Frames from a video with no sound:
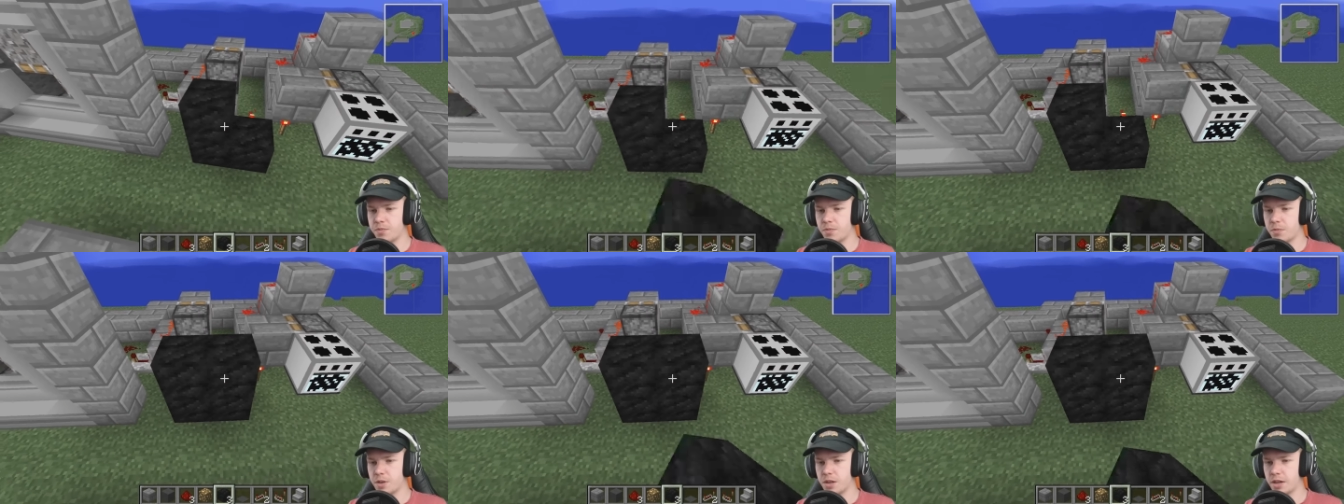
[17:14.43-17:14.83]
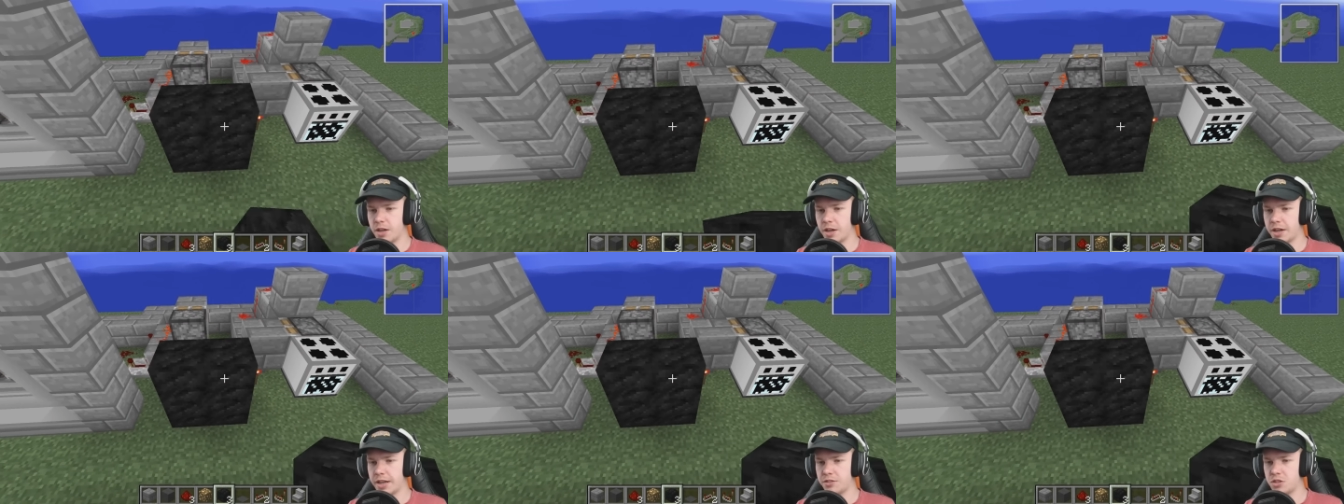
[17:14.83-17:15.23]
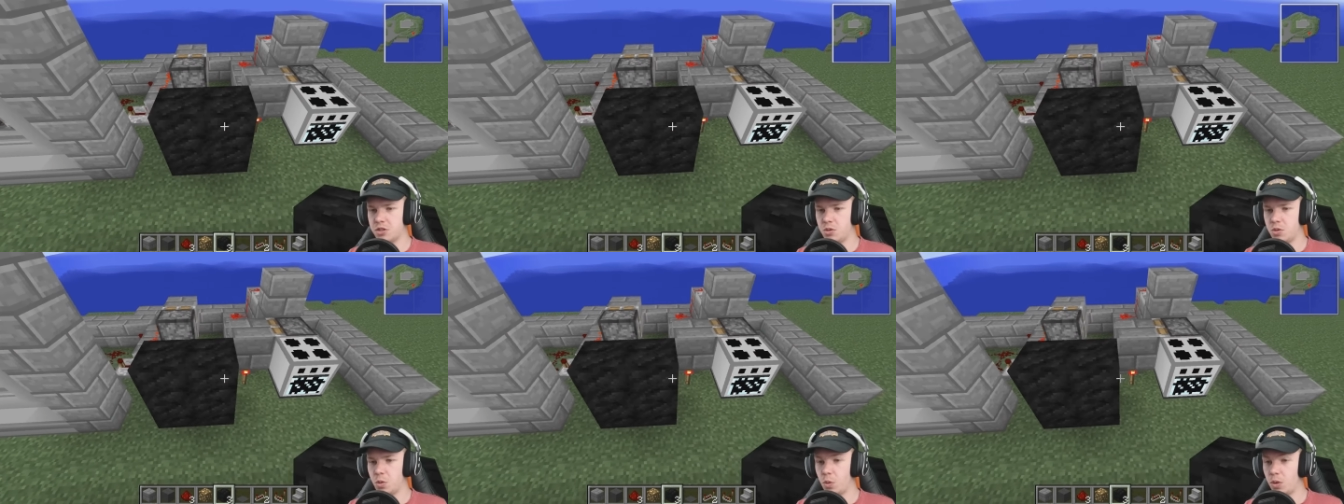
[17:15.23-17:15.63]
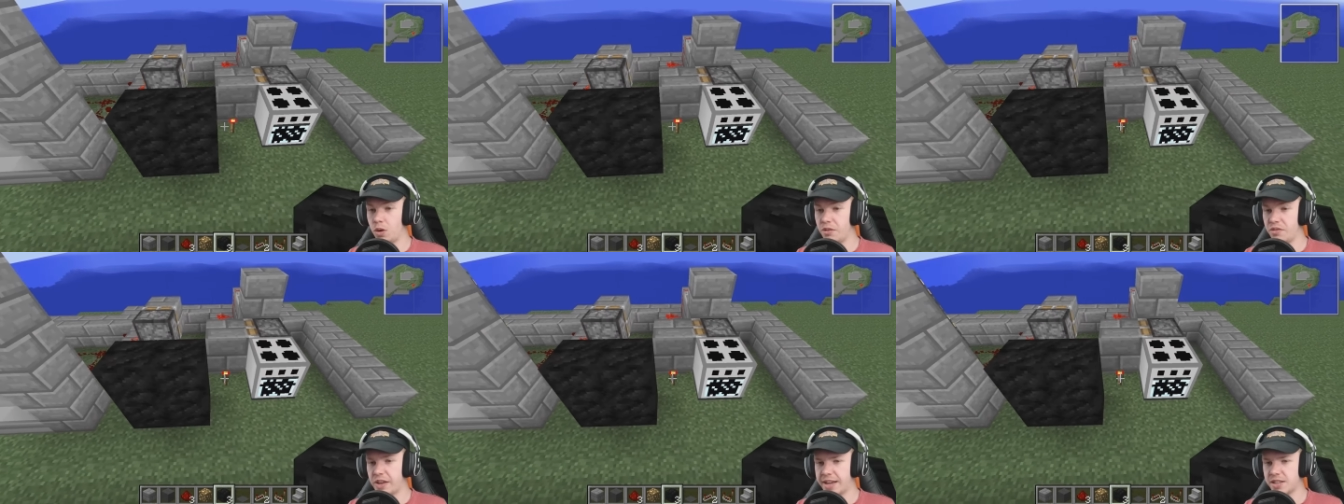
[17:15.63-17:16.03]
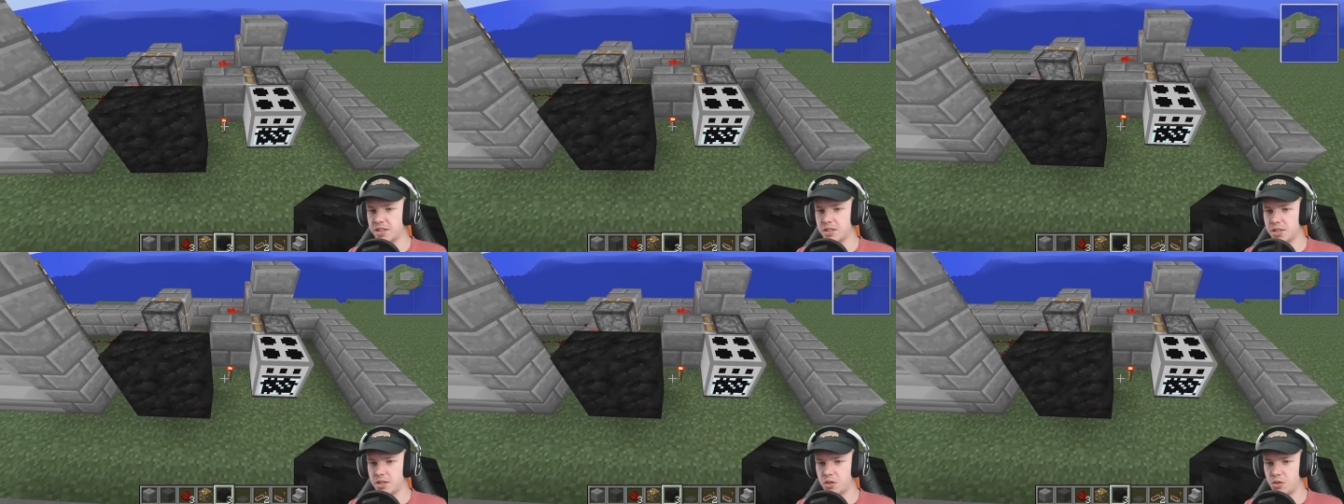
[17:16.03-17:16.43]
I'm gonna have to do all of that
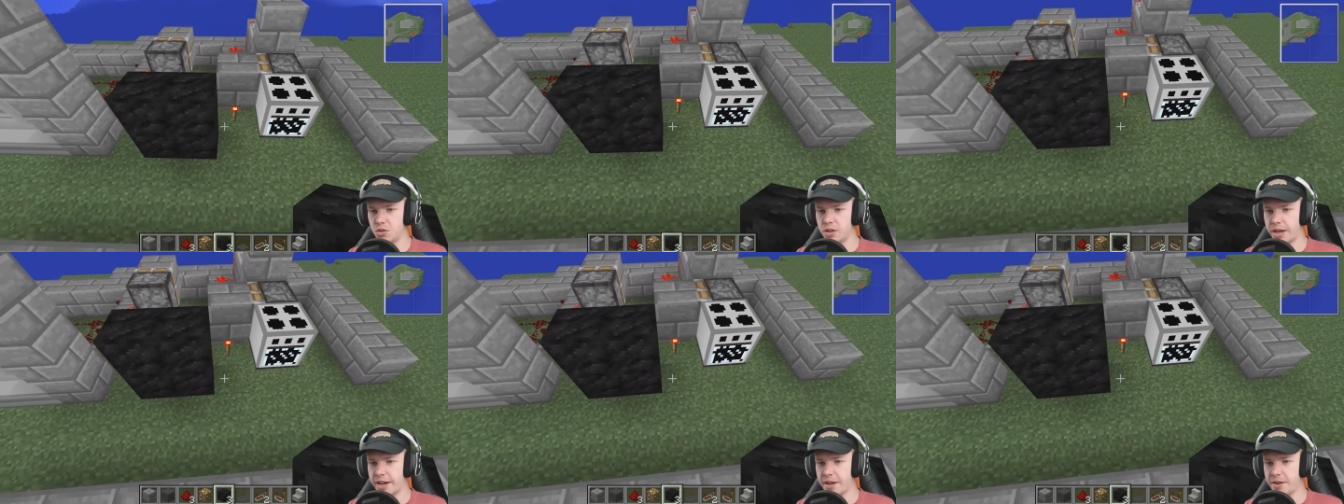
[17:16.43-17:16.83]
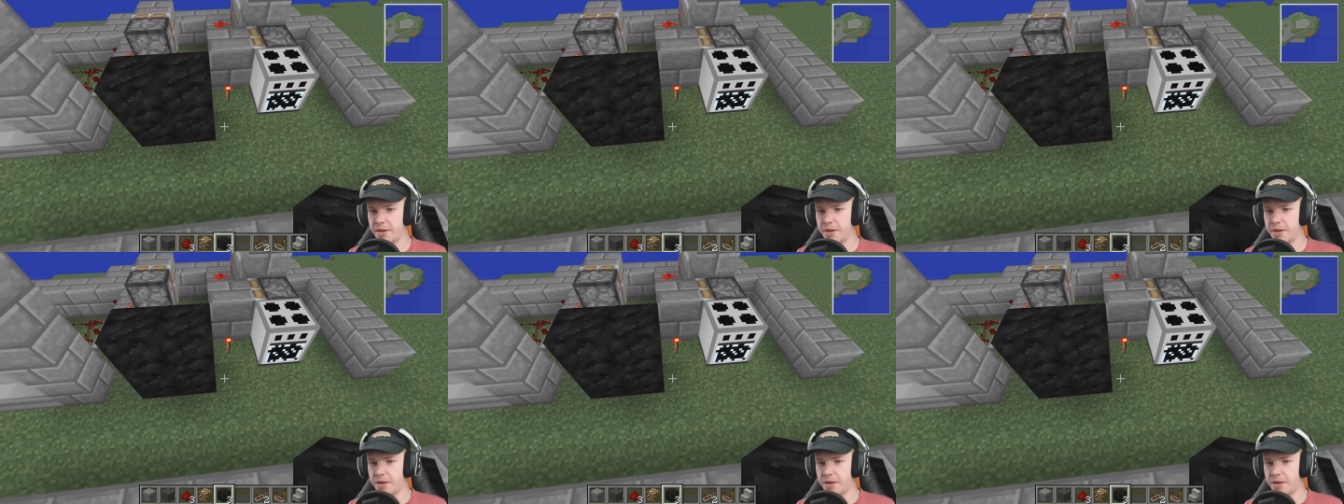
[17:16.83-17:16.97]
to do that.